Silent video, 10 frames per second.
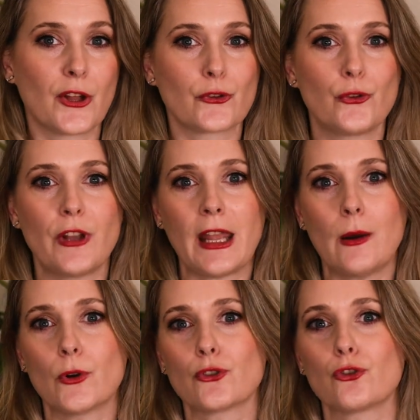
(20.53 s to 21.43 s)
Today I
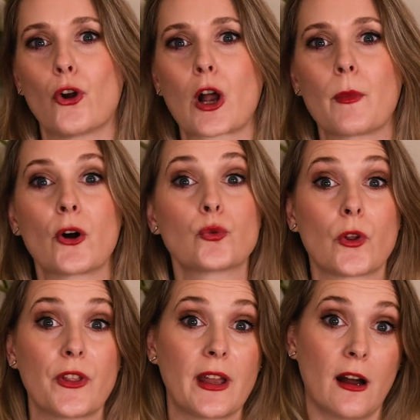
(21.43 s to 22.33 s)
want to talk about what
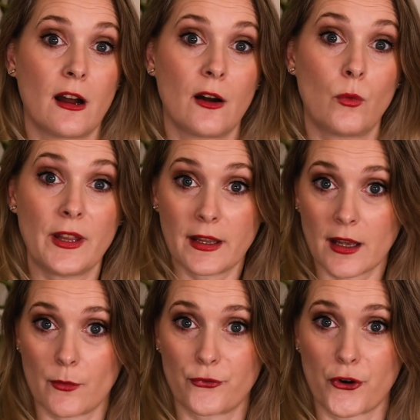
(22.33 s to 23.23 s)
they are, where they
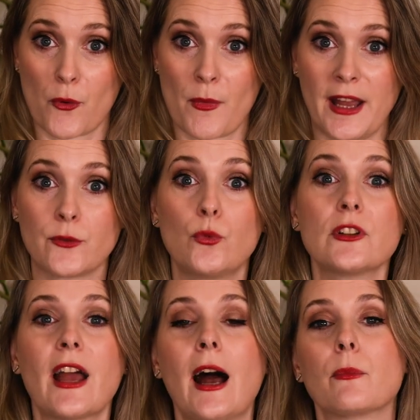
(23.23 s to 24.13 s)
come from, and what
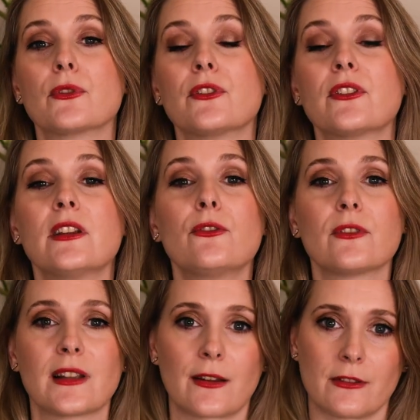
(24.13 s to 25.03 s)
happens if
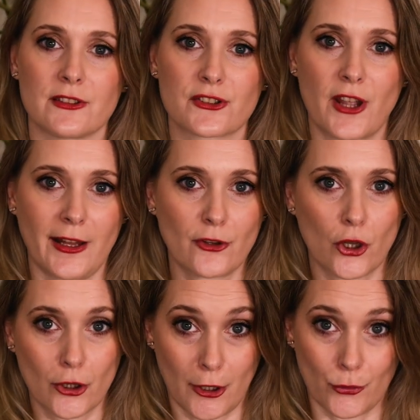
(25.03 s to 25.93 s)
levels get
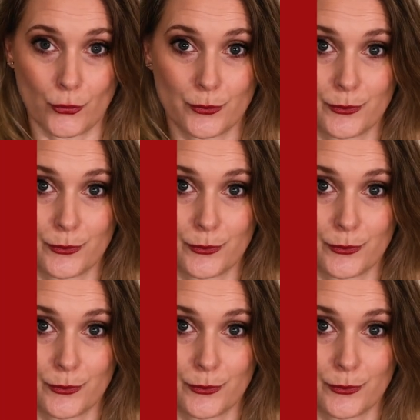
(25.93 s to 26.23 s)
low.